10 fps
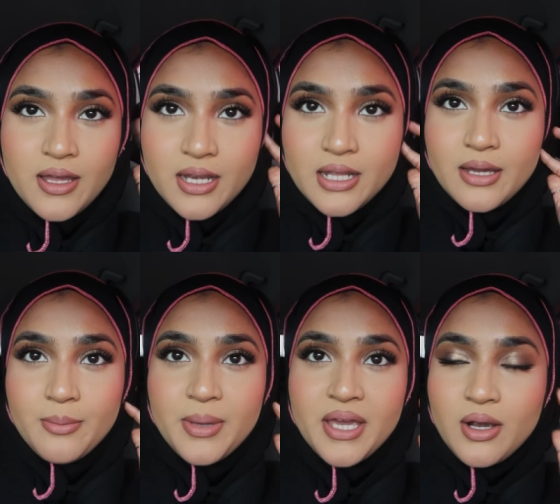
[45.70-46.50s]
like a
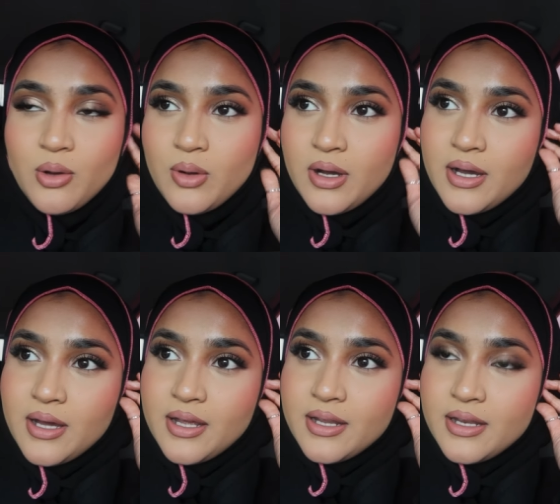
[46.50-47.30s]
pink
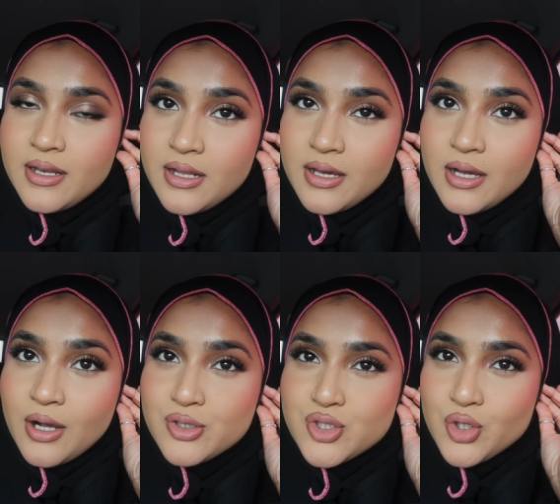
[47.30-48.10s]
one
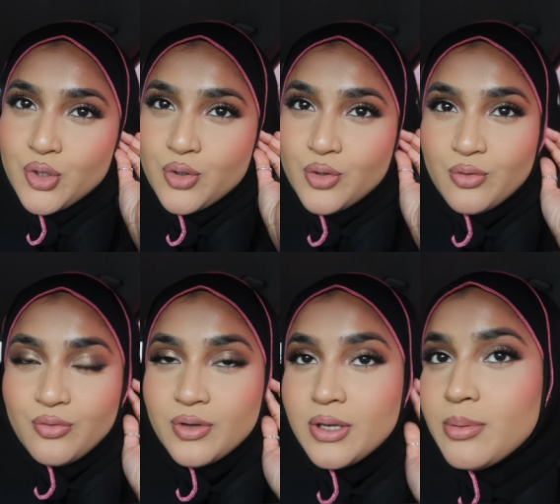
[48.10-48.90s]
I'll show you
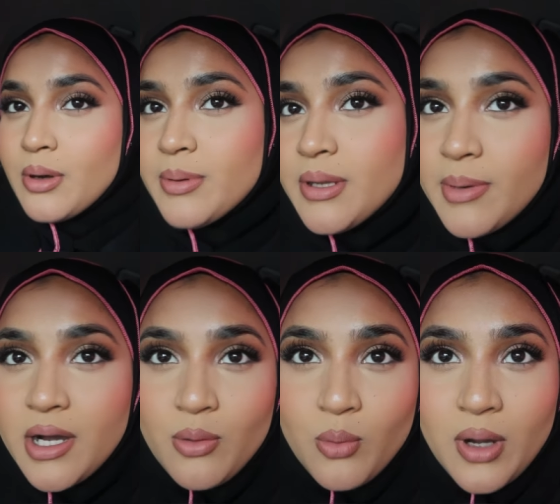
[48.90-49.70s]
fully properly
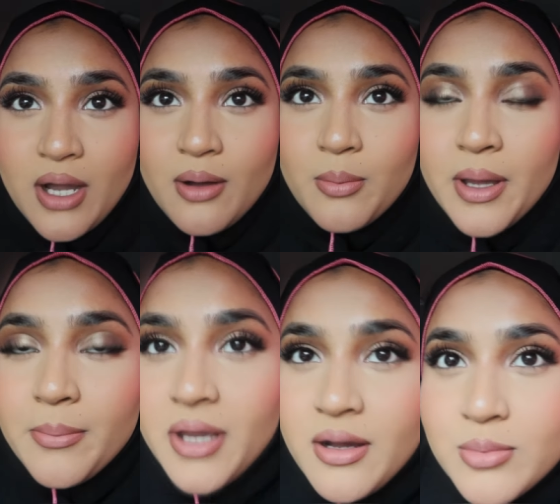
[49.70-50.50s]
but wow my
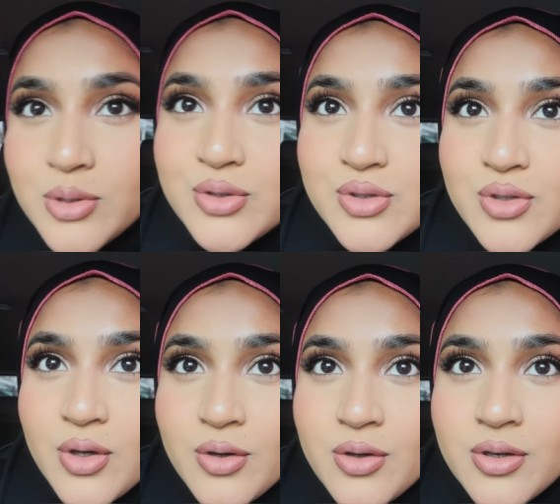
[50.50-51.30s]
makeup looks
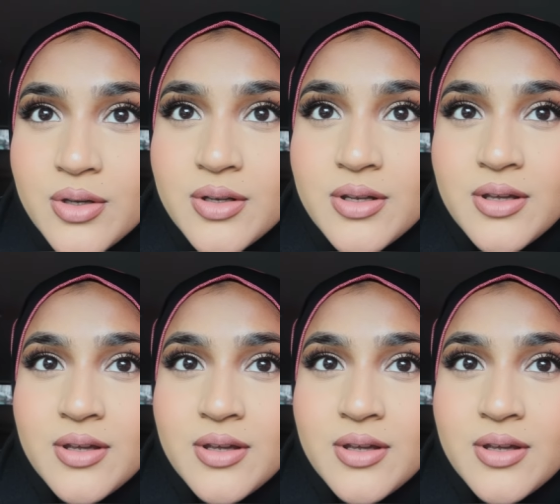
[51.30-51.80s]
so good